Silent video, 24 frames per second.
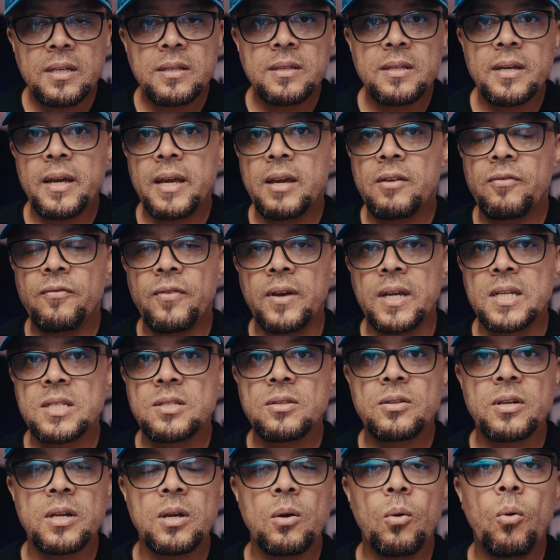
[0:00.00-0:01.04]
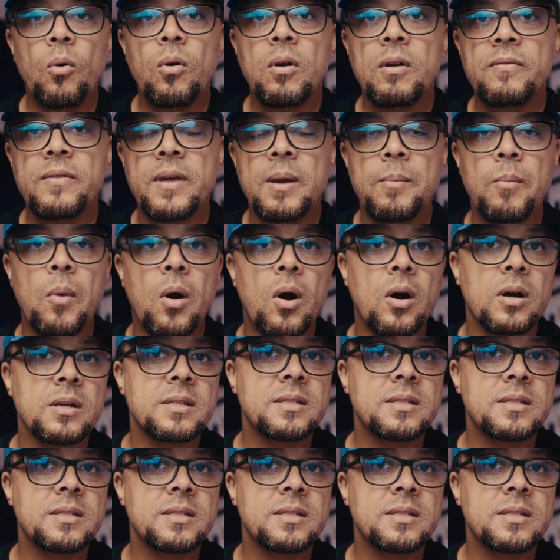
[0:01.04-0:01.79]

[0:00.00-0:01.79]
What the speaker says: the FX3, all of them are